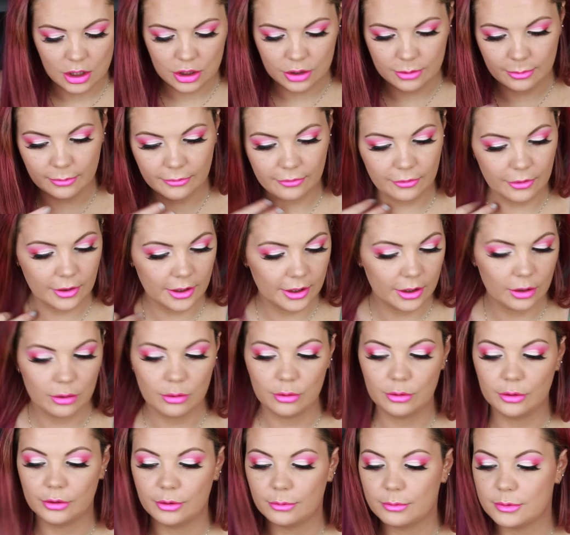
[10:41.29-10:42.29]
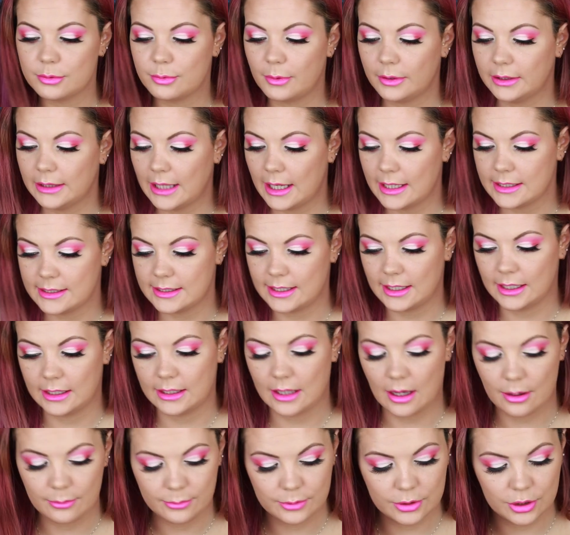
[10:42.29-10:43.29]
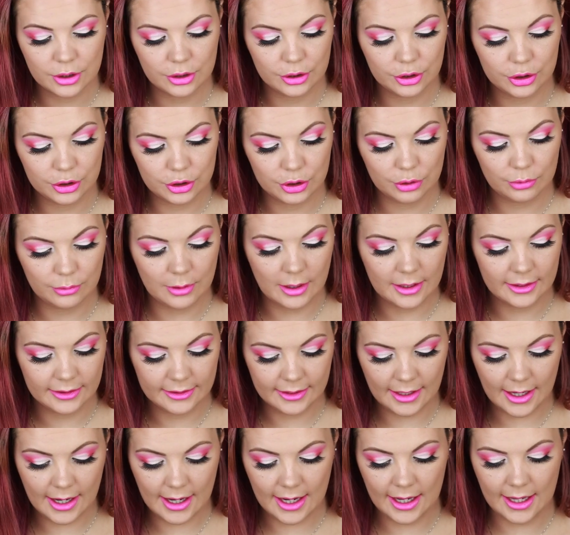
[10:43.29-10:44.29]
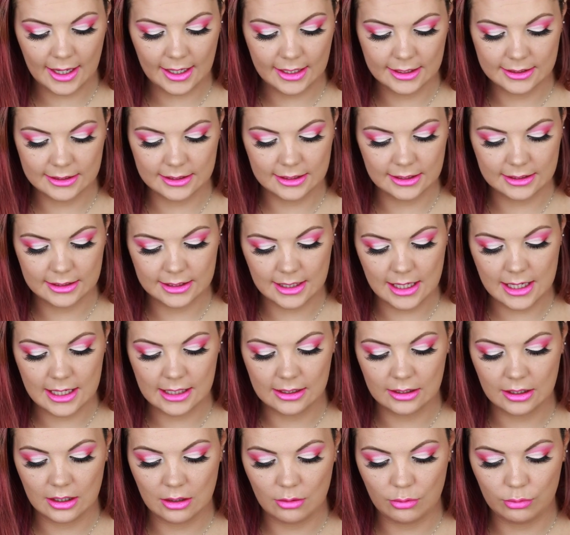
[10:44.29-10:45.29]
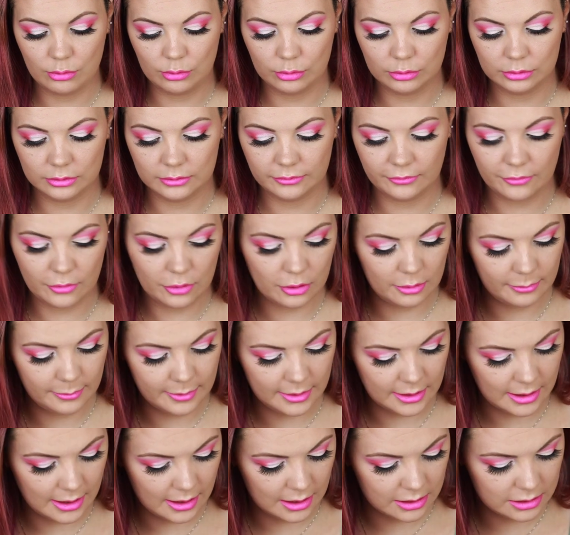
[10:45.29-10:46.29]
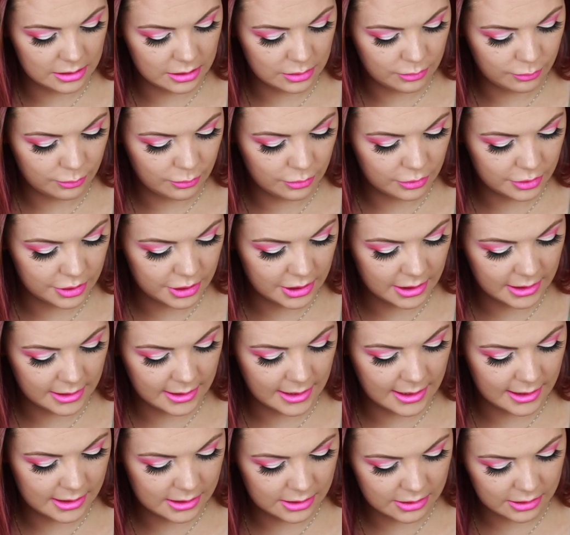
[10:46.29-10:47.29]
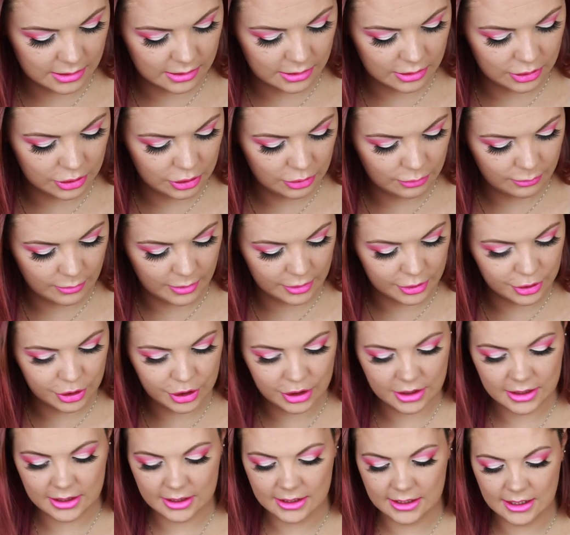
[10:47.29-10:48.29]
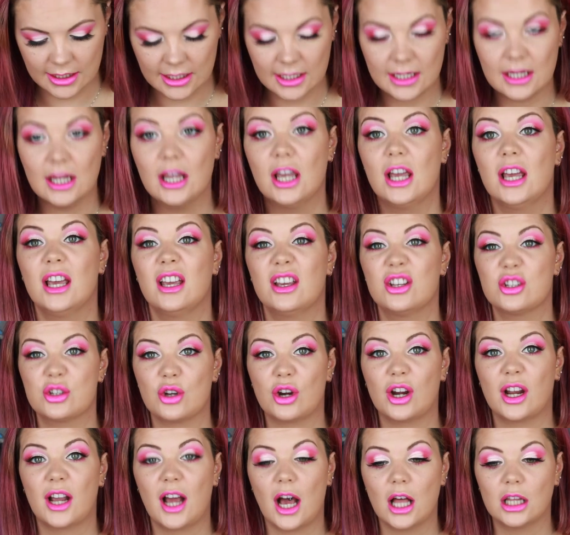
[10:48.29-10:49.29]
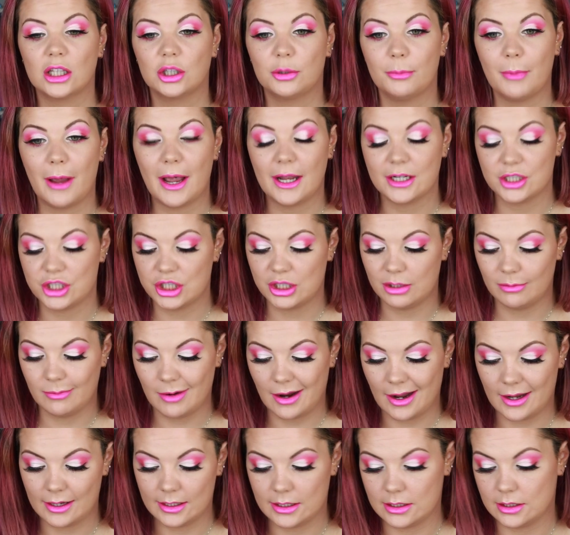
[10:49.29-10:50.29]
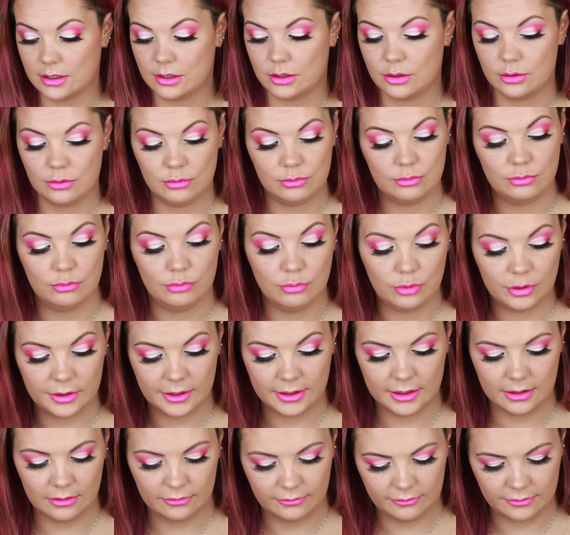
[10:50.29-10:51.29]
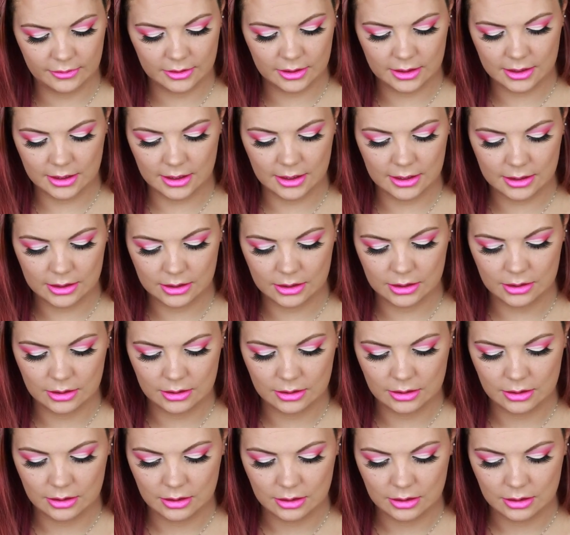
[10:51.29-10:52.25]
So before I go, there was one last thing that I was going to do, and that is take the old formula and swatch it next to the new one, just to see sort of colour matchy wise what the difference is.